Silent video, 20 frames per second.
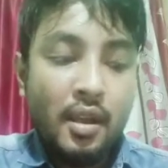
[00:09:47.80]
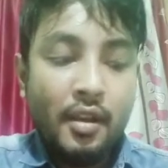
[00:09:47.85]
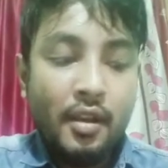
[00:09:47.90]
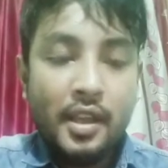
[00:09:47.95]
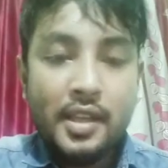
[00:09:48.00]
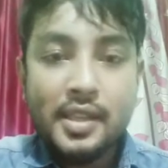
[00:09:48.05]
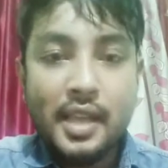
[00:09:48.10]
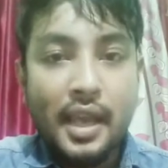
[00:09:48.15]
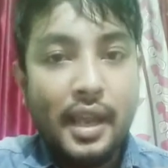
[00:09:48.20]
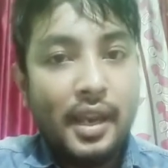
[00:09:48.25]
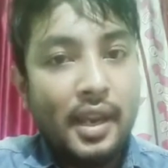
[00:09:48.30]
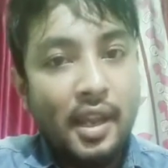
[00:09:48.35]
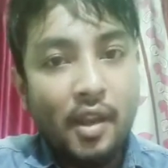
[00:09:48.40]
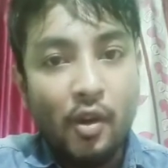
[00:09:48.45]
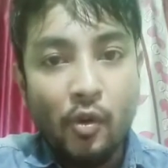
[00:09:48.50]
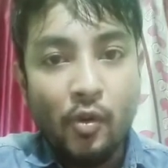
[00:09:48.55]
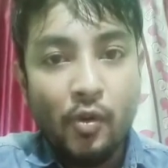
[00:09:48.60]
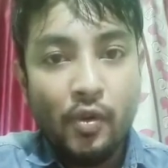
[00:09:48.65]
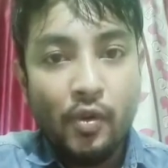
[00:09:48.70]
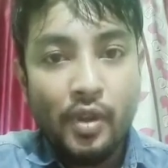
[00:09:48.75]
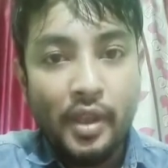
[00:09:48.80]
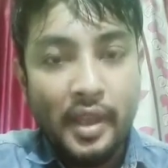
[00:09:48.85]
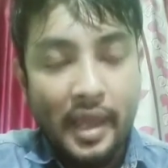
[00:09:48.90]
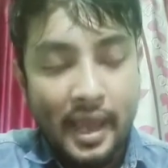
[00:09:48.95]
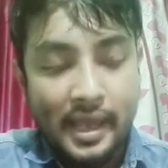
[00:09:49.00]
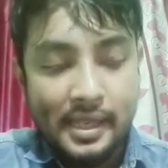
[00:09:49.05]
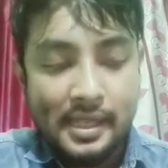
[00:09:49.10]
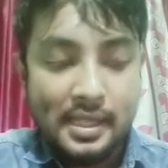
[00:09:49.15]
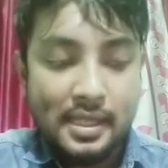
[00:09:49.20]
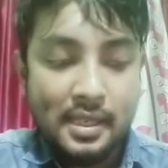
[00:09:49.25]
Sundew,
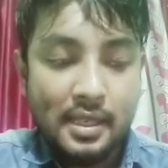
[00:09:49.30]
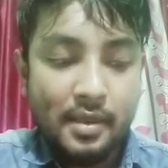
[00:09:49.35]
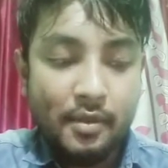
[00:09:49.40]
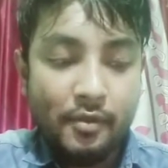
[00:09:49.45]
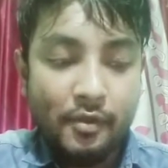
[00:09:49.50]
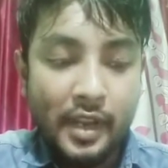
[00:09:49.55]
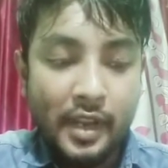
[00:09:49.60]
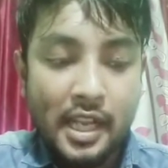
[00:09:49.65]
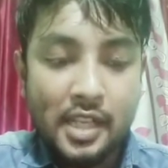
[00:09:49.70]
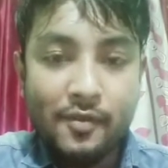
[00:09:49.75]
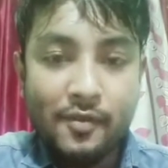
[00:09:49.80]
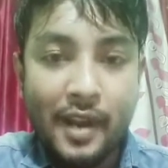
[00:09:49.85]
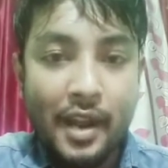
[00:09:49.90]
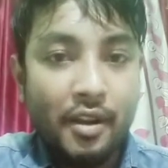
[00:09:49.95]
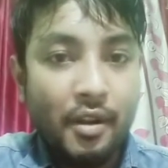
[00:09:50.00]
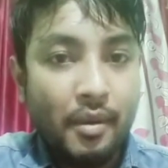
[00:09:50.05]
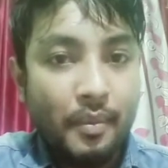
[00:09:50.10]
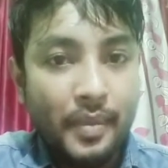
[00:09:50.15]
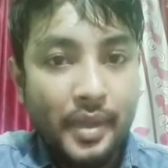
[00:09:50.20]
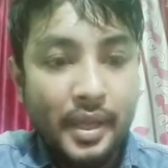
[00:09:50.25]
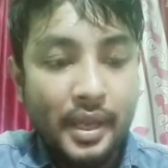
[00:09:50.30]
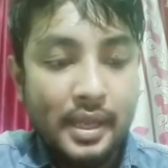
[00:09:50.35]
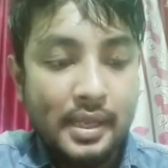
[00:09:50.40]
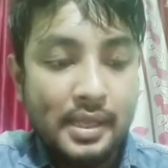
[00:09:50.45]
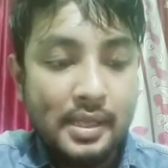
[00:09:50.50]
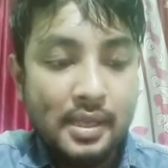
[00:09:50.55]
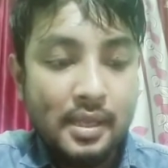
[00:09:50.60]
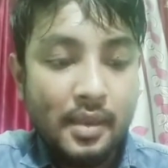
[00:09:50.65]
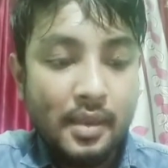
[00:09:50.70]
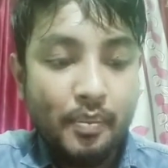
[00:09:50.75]
yes. Venus flytrap, yes.
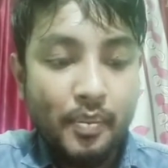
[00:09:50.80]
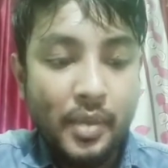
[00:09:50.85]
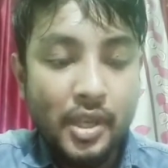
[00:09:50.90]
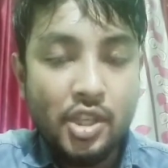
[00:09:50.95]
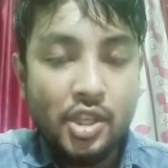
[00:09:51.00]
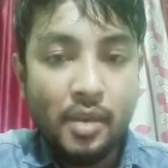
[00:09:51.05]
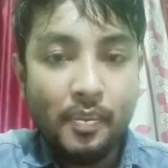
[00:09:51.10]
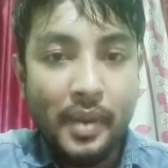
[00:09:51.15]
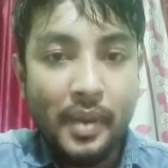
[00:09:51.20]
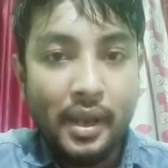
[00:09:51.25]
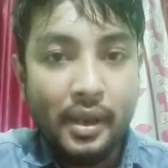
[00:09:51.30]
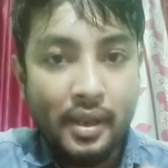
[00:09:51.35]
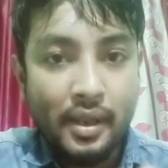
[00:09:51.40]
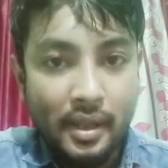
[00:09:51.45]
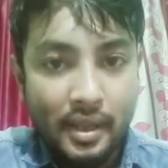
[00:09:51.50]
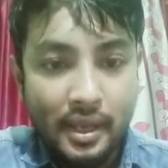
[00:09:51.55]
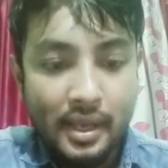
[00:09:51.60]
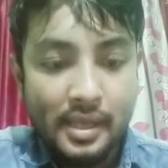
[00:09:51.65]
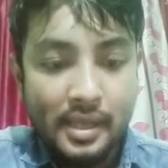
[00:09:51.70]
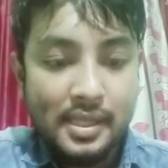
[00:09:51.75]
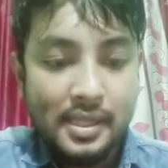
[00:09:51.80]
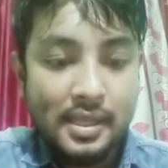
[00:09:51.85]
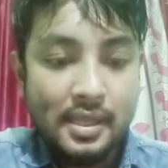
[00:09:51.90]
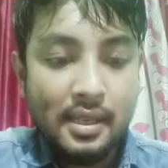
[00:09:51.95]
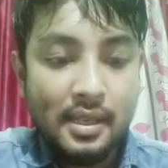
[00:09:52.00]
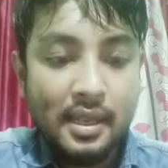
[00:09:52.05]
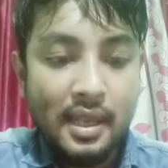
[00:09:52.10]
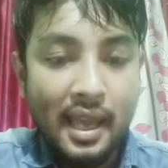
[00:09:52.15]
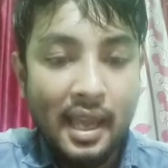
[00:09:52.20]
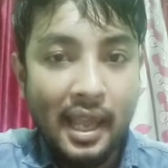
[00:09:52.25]
Pitcher plant, yes.
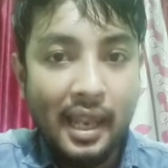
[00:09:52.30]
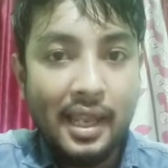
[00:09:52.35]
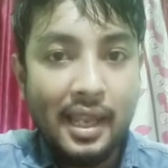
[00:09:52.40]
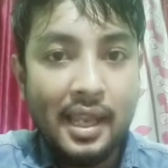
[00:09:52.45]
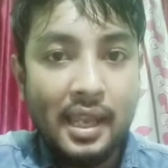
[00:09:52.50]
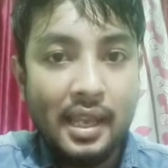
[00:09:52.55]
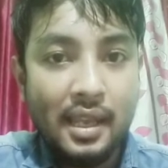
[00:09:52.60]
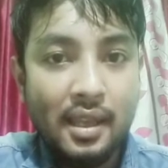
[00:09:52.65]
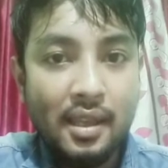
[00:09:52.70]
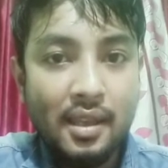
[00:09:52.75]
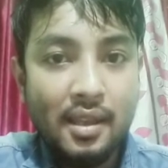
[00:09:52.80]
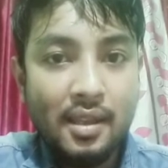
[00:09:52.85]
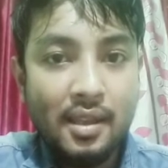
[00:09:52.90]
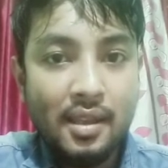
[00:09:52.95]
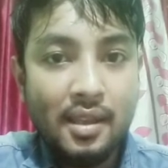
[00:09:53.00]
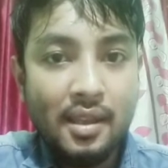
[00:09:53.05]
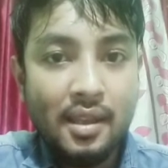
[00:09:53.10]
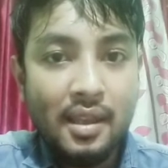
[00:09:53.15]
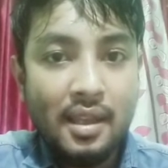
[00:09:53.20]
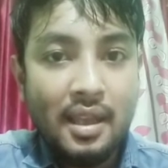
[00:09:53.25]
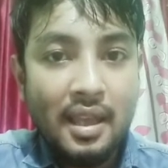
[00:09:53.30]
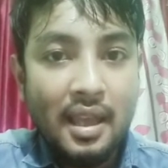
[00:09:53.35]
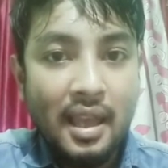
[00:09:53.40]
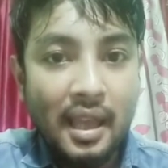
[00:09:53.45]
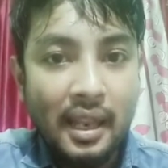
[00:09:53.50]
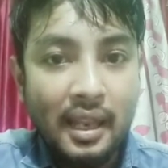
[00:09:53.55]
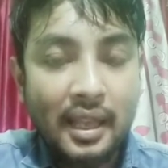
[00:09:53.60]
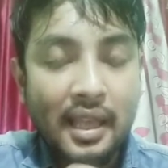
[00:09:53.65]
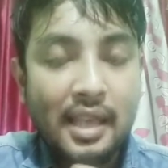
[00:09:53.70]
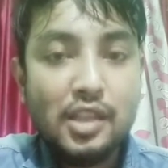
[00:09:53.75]
Algae
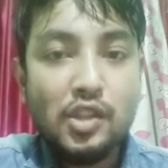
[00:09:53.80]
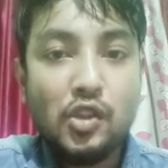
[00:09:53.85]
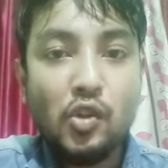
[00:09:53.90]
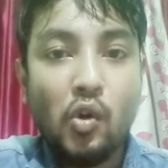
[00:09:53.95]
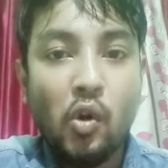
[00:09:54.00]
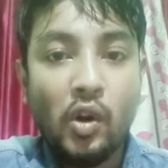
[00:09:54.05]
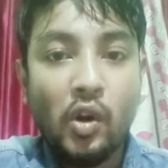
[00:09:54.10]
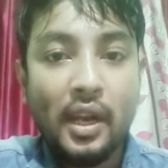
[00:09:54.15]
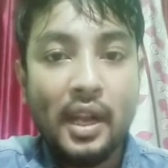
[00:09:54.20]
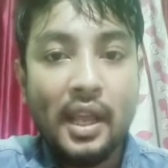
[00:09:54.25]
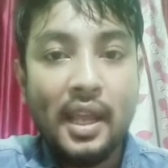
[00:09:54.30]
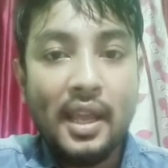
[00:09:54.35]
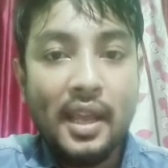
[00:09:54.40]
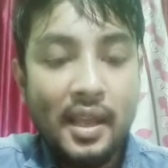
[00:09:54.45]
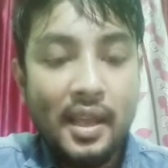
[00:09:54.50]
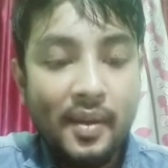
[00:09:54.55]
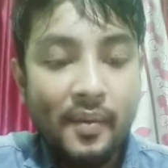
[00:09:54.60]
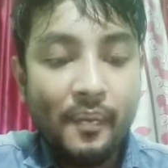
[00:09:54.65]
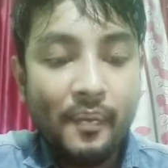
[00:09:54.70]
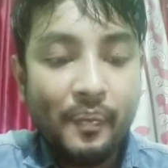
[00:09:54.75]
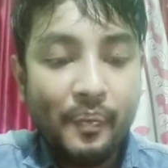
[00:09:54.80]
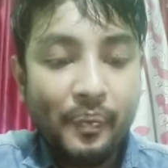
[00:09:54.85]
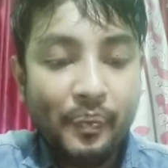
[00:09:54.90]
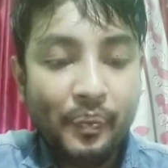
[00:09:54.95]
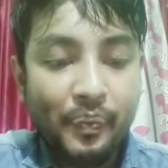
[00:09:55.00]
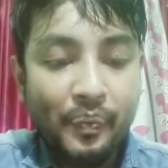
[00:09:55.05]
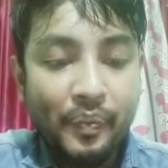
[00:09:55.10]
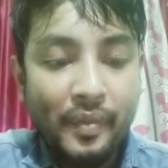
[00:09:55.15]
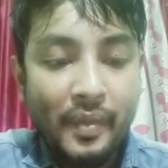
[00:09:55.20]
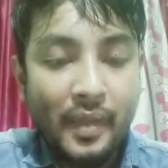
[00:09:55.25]
is not a,
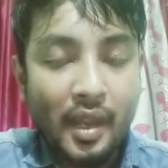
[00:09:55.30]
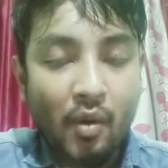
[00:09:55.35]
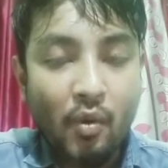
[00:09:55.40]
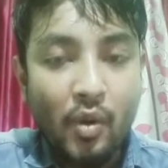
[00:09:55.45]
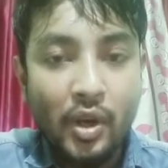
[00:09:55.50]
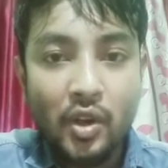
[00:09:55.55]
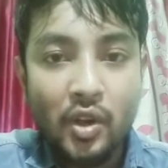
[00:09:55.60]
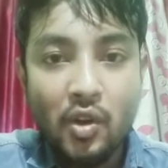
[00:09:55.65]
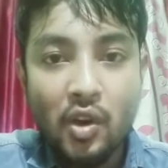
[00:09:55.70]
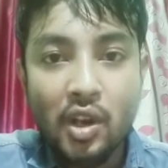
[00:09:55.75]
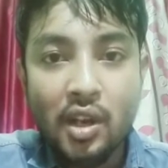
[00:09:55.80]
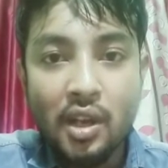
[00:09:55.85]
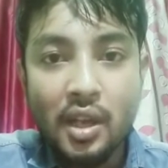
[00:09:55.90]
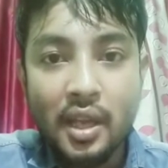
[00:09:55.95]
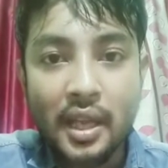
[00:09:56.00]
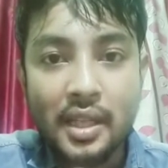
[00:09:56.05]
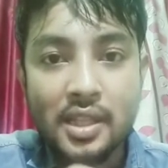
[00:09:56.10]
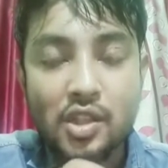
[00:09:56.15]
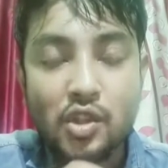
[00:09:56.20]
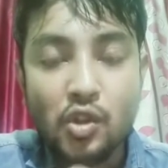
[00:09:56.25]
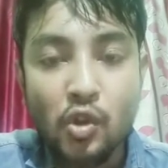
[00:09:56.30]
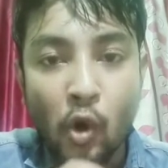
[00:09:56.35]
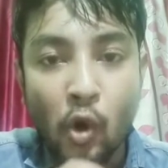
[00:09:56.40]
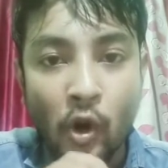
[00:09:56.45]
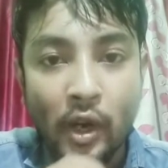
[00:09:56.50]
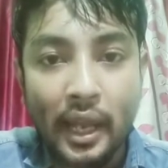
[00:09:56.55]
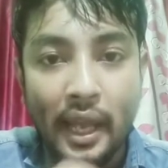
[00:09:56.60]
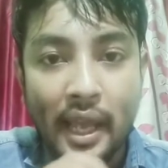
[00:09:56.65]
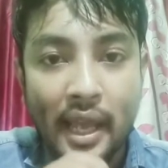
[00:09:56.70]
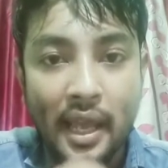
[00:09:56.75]
what call? It's not
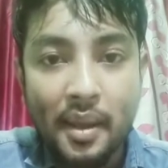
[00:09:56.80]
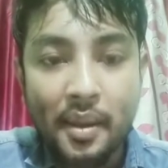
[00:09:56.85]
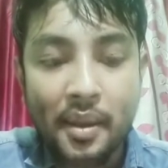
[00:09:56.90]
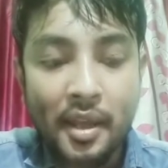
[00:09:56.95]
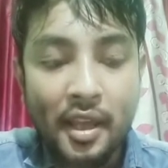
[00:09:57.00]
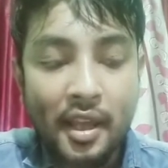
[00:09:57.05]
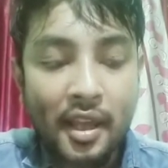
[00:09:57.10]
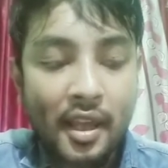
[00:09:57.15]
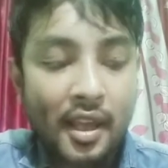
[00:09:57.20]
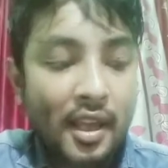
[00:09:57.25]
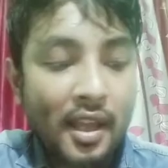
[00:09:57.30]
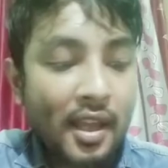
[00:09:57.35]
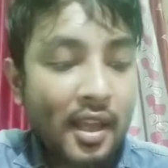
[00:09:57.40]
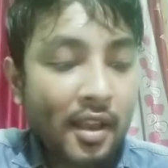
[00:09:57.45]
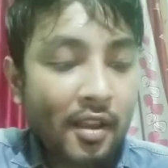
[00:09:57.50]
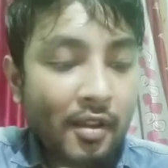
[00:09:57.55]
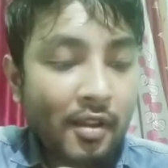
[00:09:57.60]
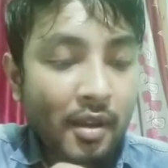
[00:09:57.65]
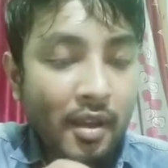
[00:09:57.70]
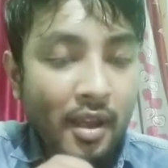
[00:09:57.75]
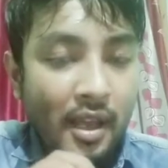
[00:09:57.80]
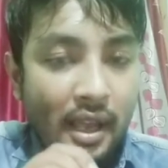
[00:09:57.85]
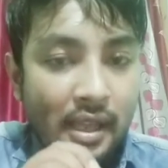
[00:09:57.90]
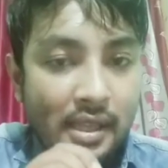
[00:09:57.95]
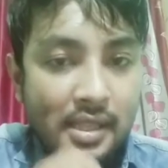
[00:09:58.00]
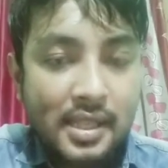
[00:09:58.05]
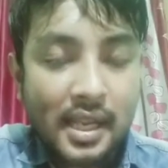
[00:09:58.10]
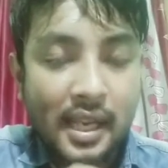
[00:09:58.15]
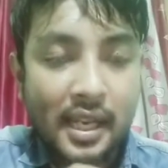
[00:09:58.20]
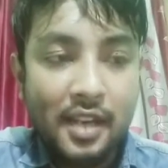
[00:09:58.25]
a
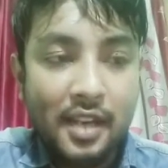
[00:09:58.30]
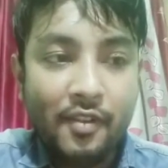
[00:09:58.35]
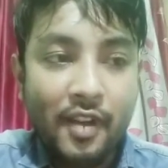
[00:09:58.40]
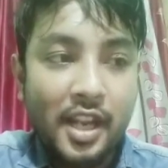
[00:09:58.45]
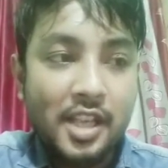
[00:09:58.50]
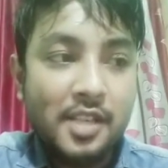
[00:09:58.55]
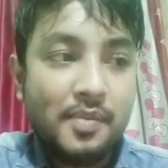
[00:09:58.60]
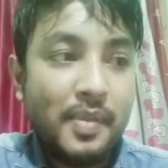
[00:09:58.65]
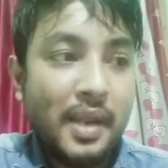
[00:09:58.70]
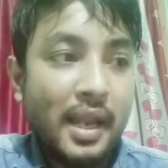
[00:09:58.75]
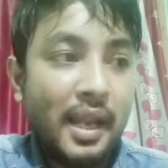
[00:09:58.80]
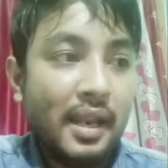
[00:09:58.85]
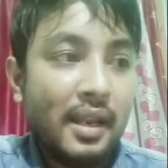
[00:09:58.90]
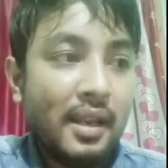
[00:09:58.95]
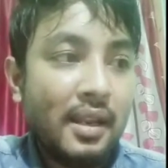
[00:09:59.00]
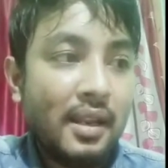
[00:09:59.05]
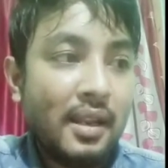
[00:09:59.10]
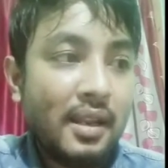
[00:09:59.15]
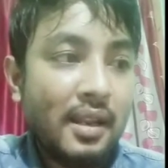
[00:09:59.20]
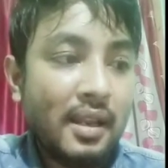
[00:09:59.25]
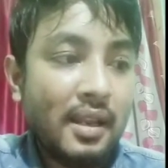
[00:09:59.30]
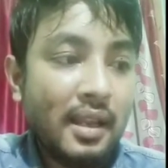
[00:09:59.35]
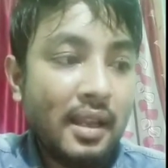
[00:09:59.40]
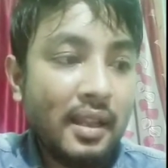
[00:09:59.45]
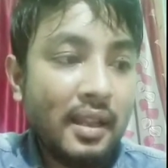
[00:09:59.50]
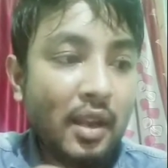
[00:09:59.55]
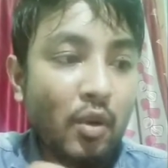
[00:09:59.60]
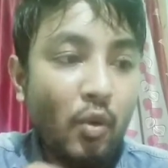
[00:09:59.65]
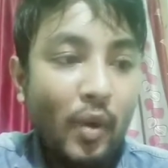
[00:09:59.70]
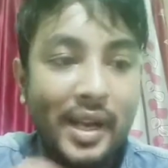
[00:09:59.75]
insectivorous plant.
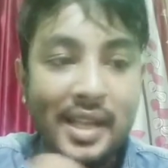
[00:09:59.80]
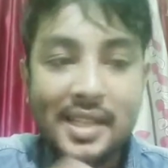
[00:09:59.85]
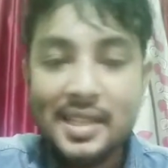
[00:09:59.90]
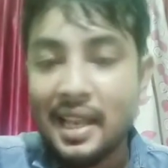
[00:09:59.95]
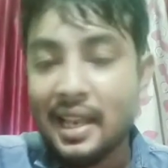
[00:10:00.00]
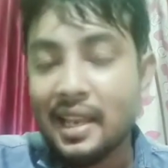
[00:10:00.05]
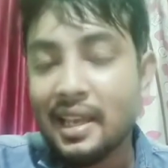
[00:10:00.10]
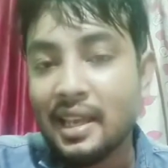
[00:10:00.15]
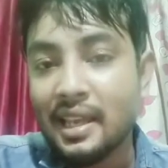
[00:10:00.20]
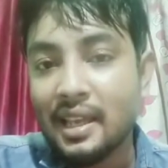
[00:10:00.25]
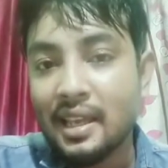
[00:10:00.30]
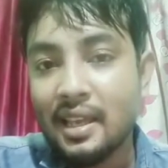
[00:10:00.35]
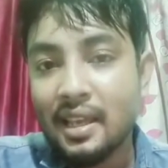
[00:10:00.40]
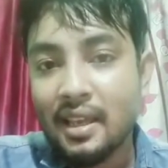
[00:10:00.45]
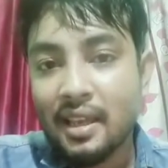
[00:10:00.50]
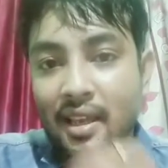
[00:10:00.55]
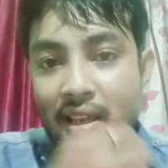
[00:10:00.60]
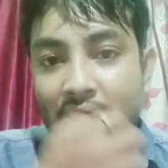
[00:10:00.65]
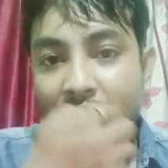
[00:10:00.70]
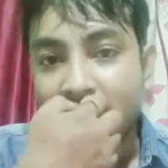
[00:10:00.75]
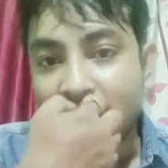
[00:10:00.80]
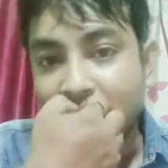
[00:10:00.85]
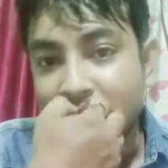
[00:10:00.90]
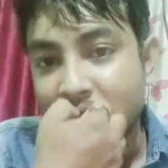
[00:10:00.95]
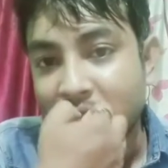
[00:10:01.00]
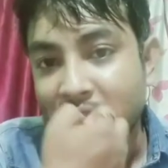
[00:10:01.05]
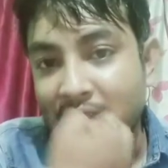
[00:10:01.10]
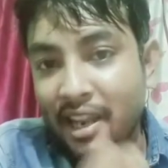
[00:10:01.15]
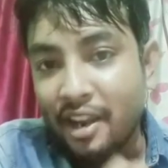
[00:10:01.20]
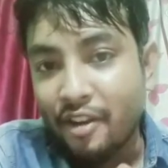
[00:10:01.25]
Then what is algae? This is
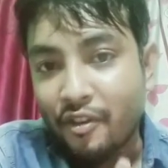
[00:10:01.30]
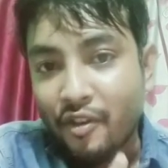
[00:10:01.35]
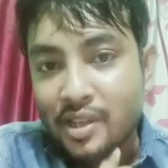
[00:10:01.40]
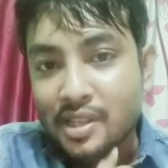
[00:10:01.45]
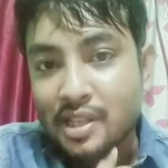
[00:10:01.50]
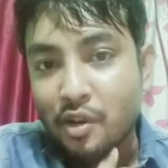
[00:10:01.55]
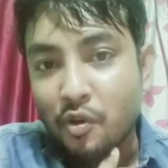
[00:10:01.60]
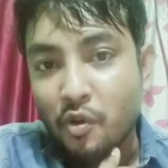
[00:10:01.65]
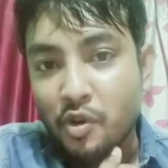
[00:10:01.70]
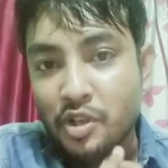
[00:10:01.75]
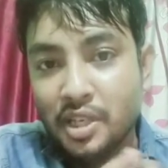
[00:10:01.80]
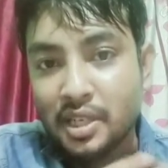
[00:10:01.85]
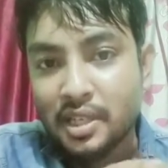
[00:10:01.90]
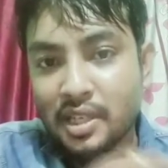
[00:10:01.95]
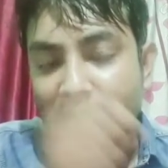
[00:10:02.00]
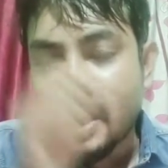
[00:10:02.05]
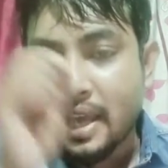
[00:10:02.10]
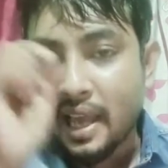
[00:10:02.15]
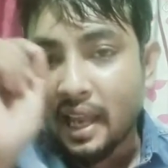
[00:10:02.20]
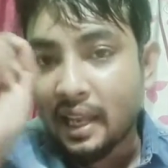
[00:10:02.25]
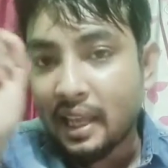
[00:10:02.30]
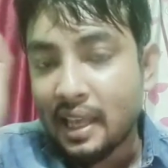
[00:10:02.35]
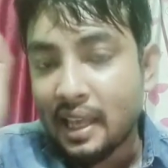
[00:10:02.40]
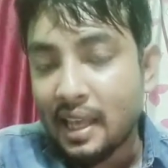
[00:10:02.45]
an interesting question. Jodi algae